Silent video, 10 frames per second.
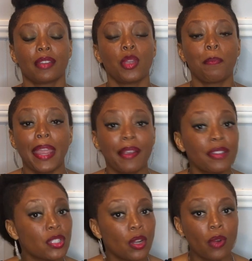Your
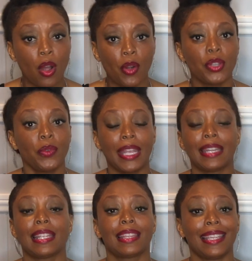parents don't owe you
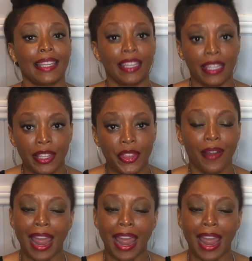anything either.